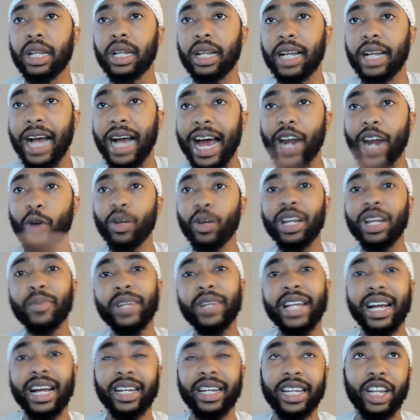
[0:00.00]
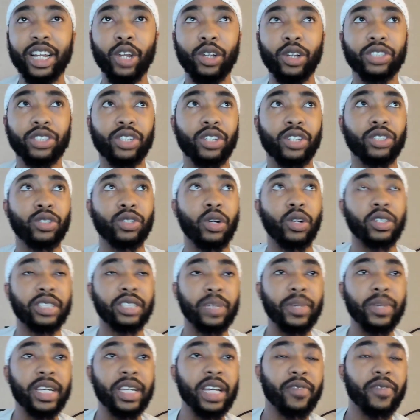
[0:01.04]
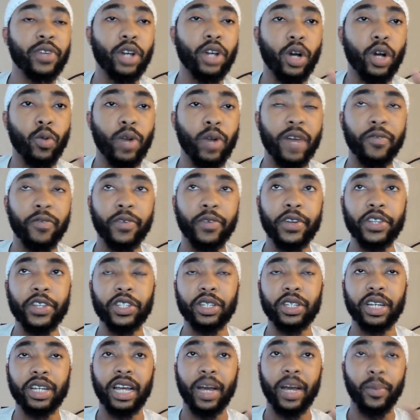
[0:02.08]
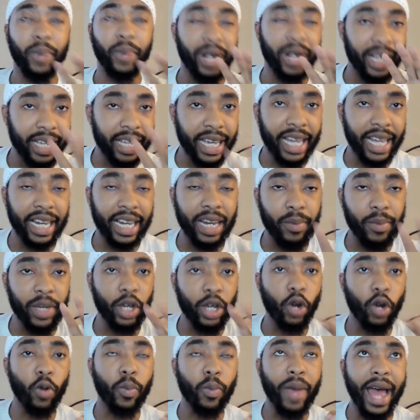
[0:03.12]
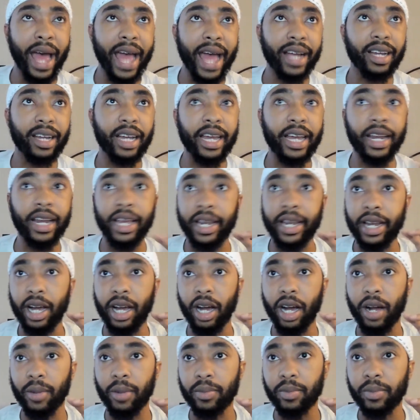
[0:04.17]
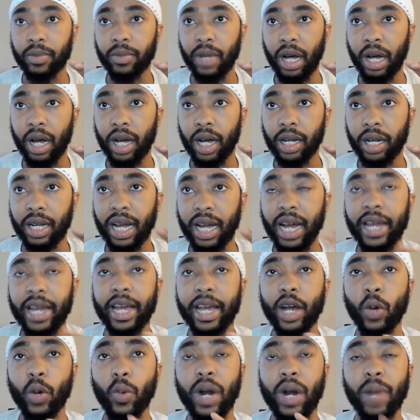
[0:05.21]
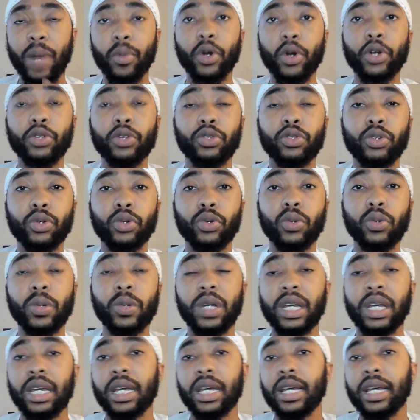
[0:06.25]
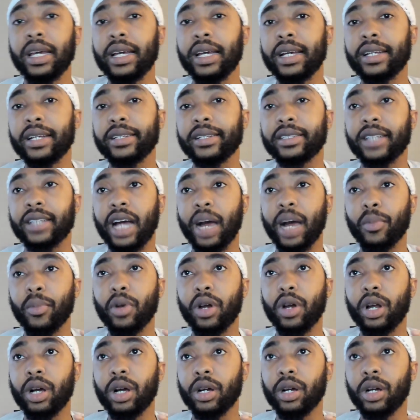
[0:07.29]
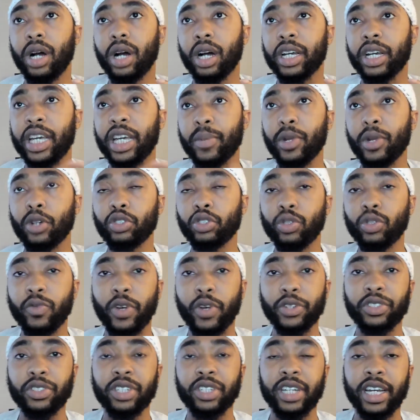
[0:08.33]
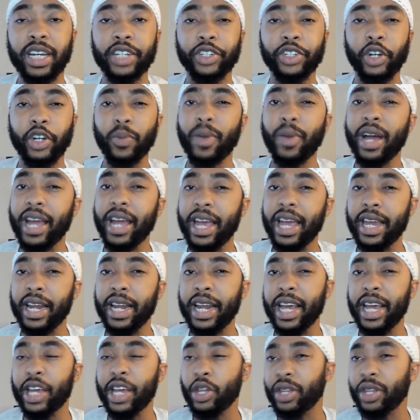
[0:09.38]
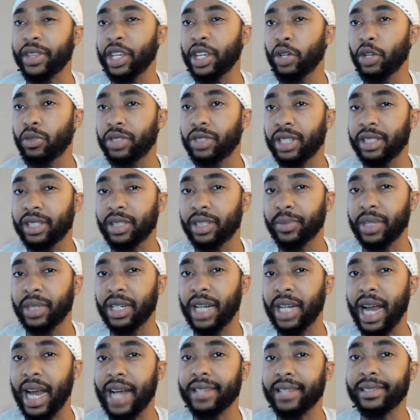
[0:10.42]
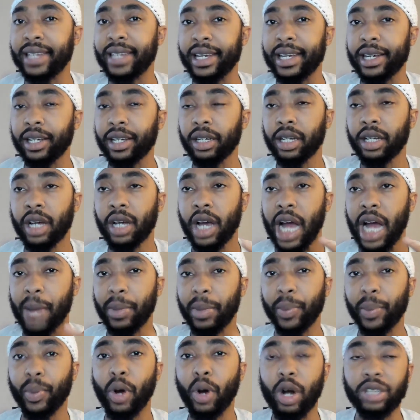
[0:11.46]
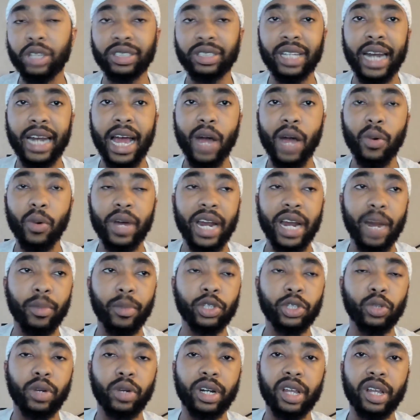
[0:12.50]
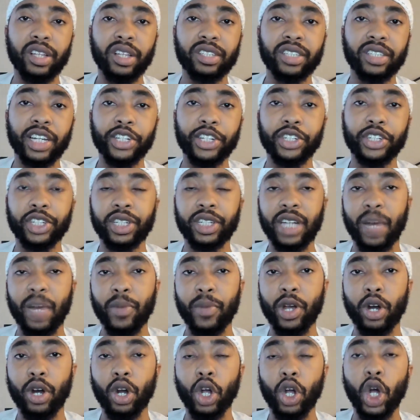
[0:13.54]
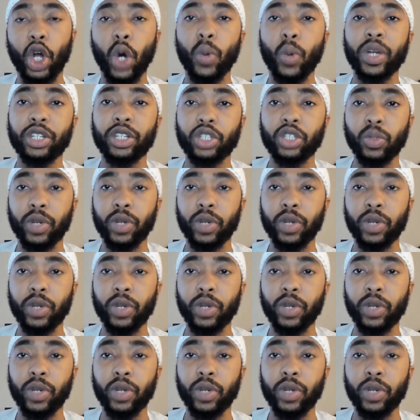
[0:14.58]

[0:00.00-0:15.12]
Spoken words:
let me not get lost in the sauce. Let me give you a reference. But again, let me go back and Kyle, what I'm going to do is I'm going to give me those two verses again, Jeremiah 8 and 8. And I think you said something in Isaiah. I'm going to parse that out and I'm going to do another session and we're going to go into it